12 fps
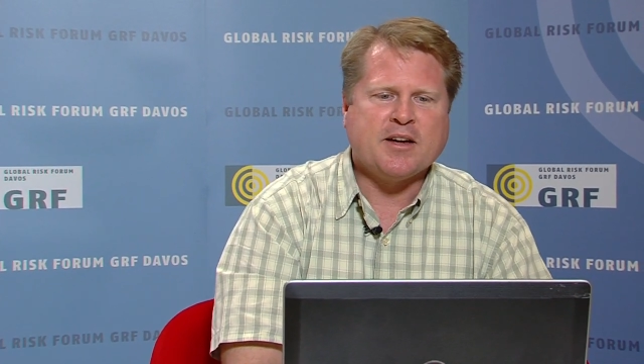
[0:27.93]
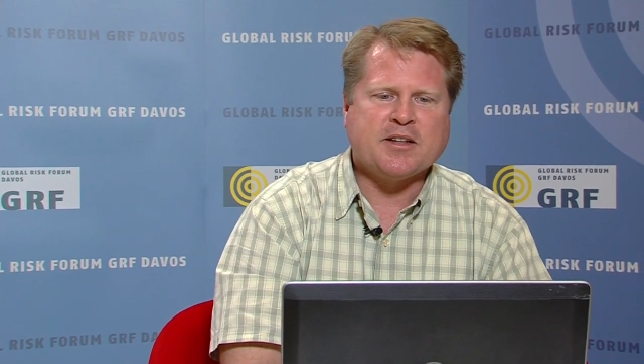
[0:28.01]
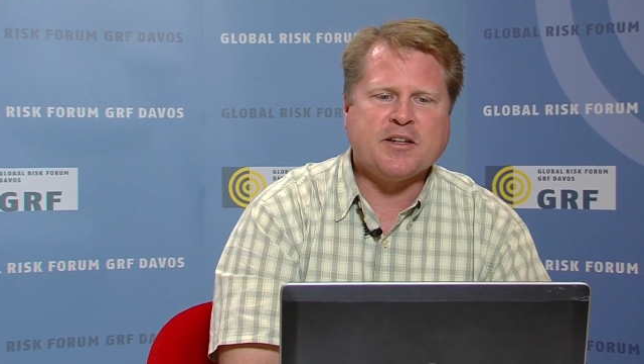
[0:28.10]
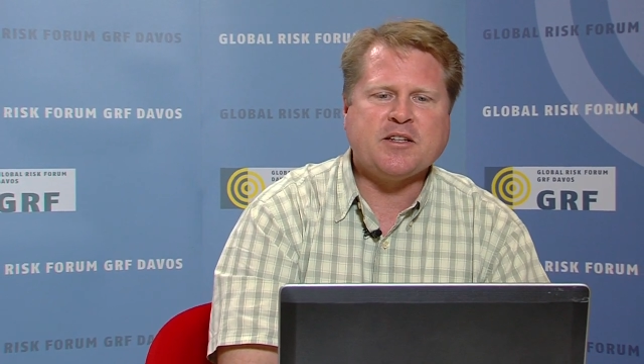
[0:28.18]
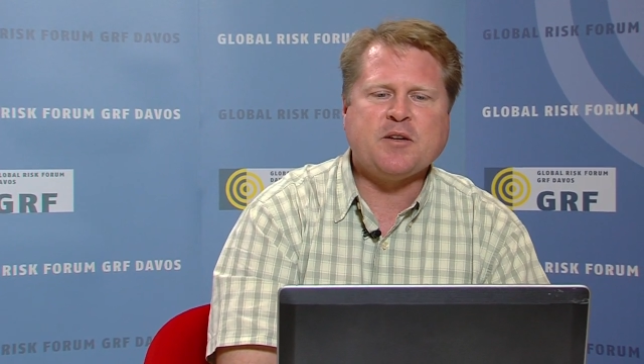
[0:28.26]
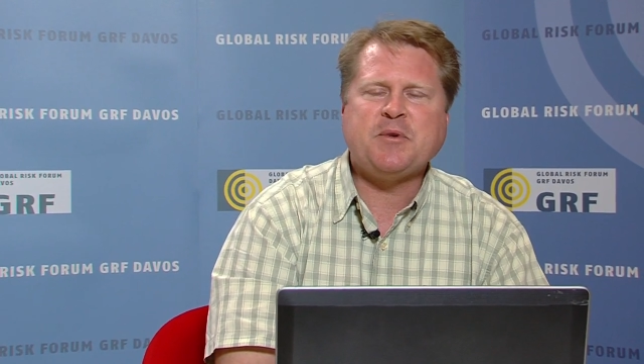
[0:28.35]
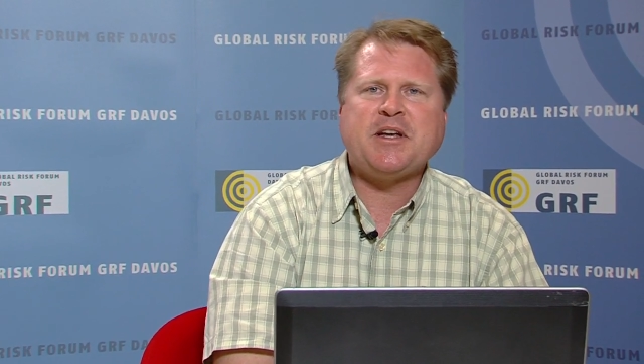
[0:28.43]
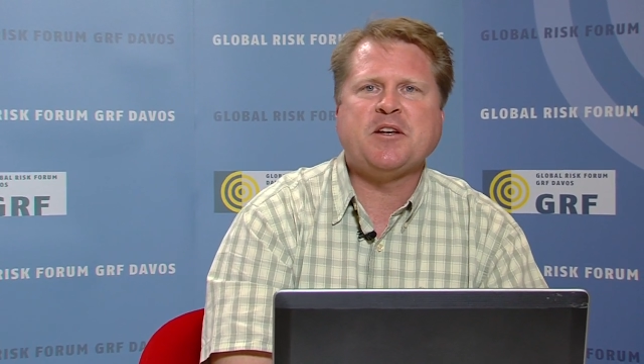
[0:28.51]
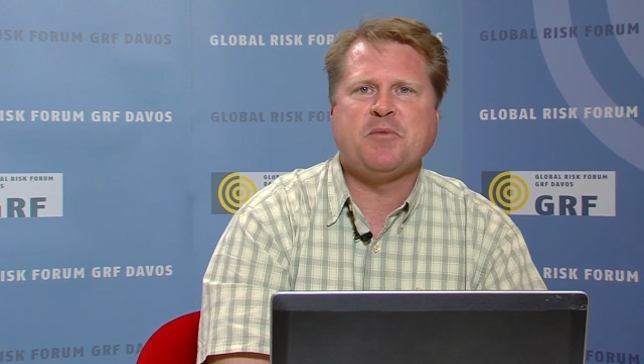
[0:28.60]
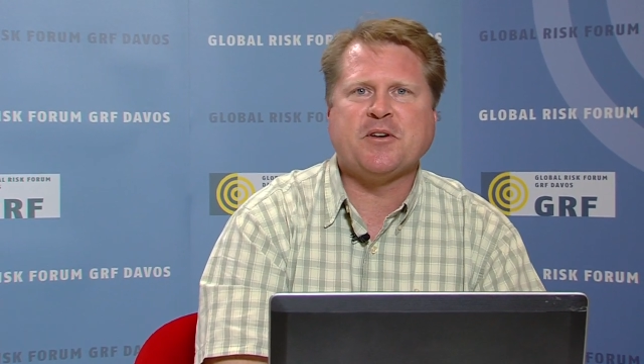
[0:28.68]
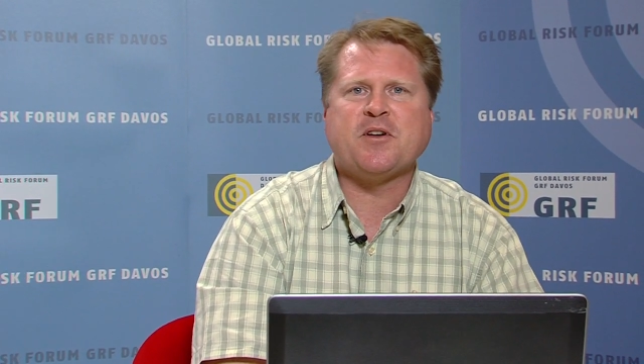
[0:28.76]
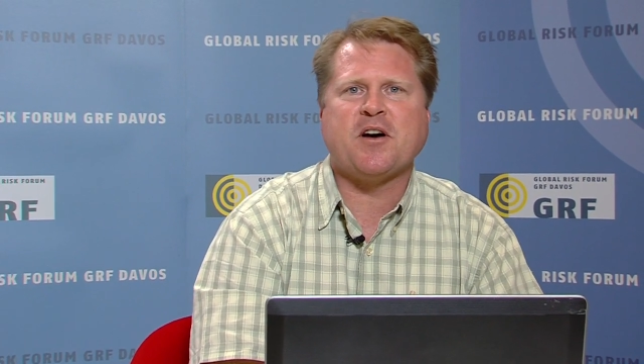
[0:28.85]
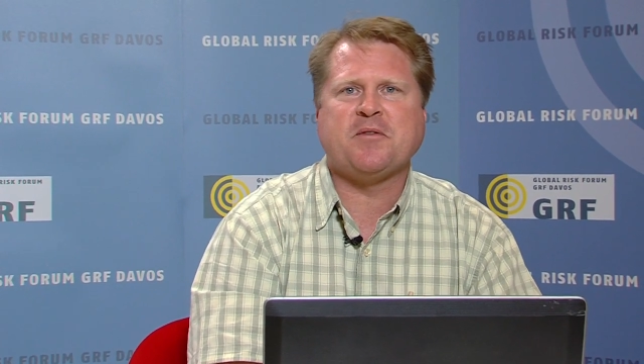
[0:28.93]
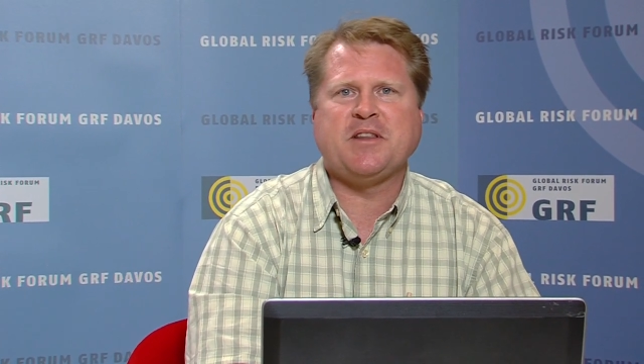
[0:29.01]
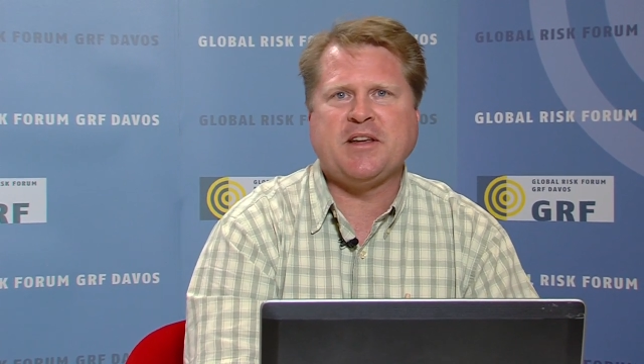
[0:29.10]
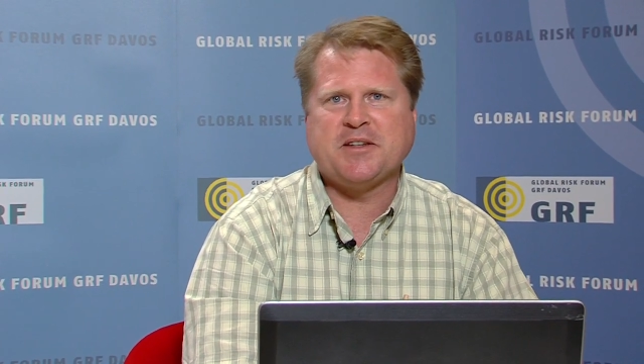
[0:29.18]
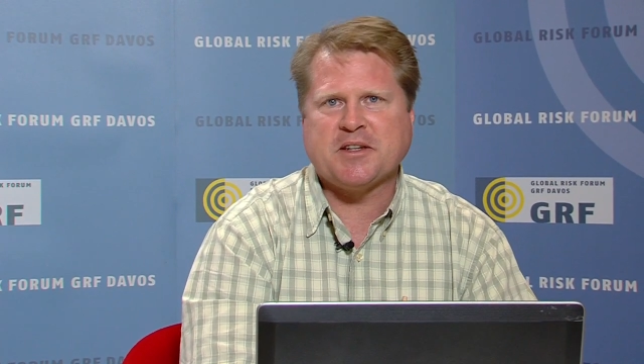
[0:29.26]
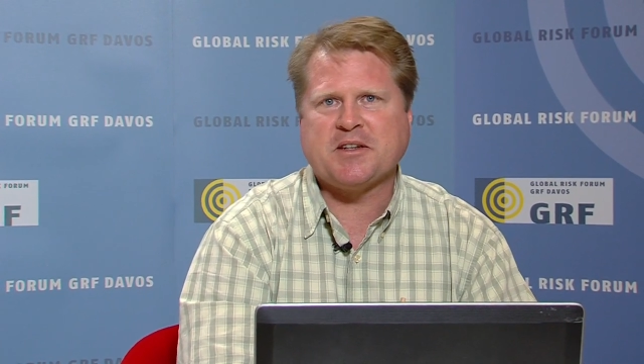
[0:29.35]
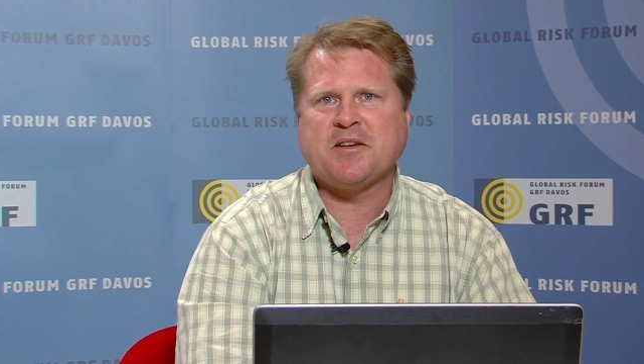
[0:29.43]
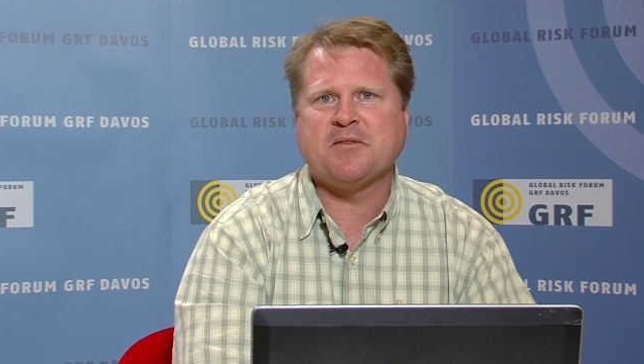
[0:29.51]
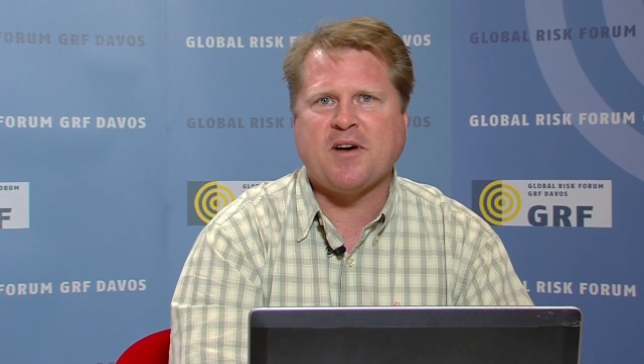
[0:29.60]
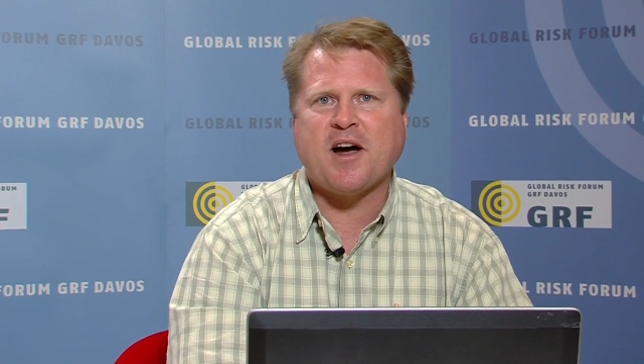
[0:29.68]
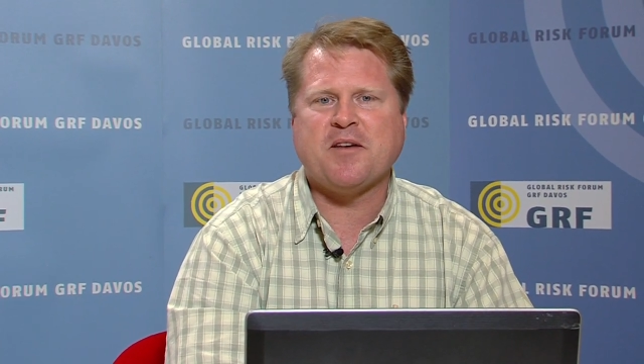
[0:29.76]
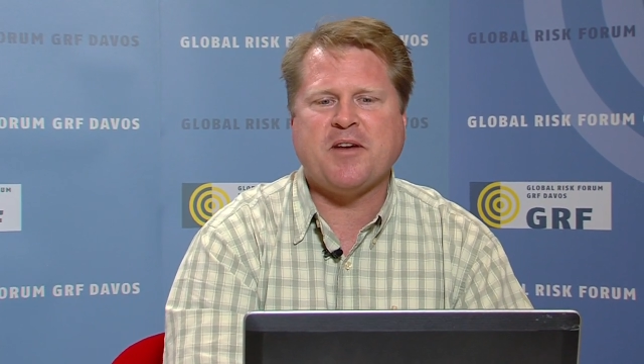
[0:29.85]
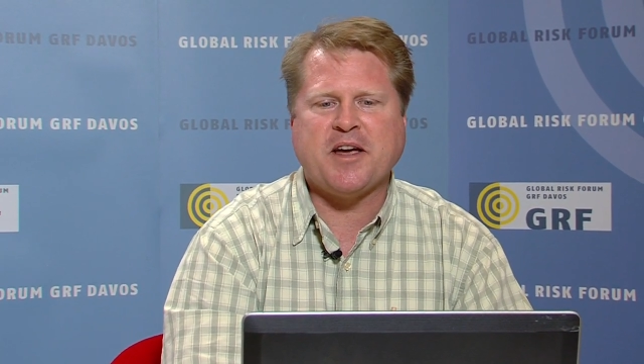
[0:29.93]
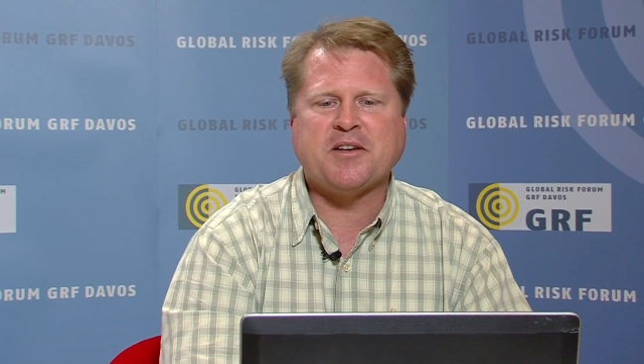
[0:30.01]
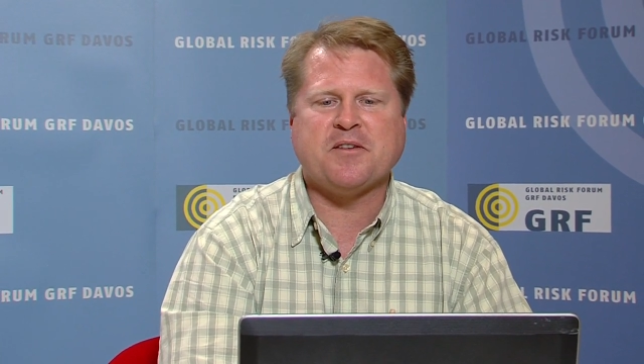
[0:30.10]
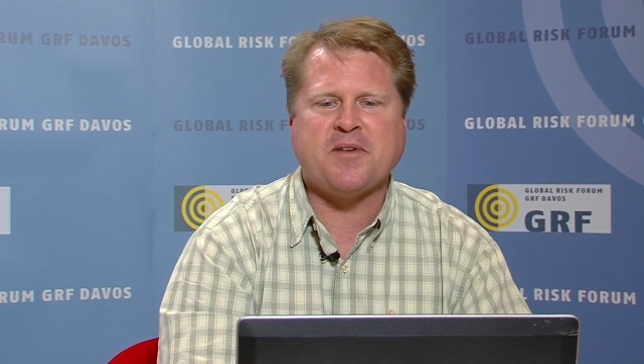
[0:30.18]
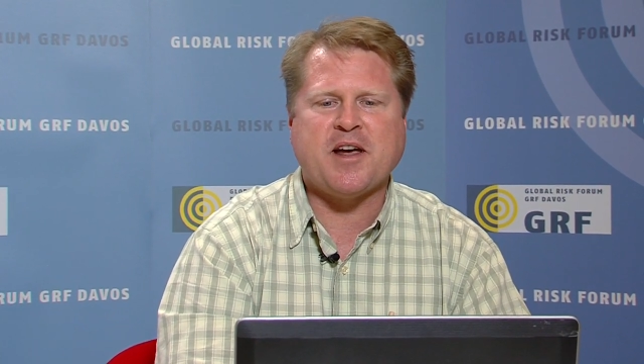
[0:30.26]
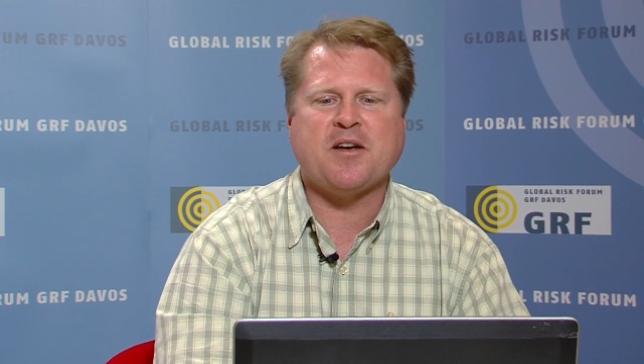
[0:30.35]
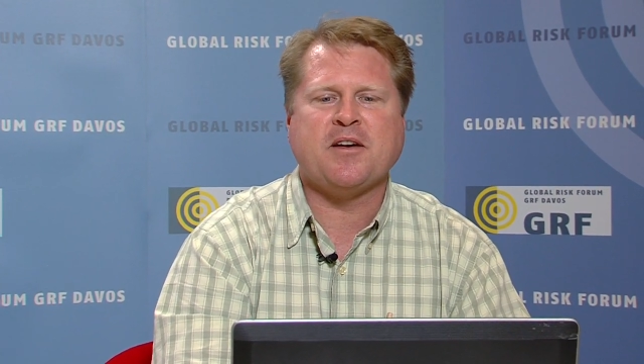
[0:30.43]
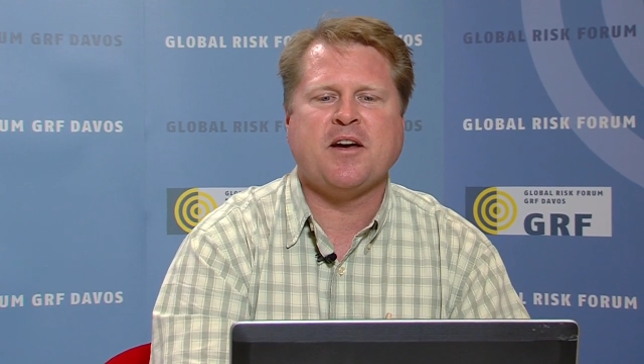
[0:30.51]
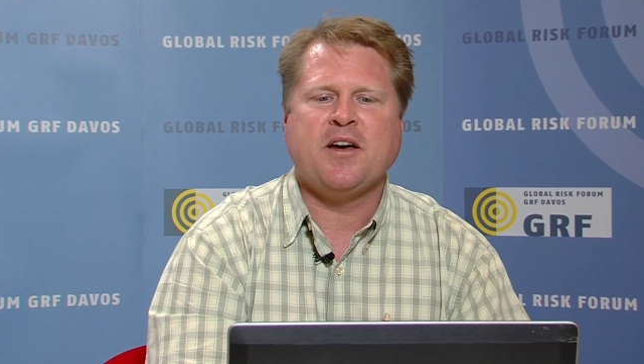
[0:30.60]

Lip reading: Clearly, we need to build off of the existing five HFA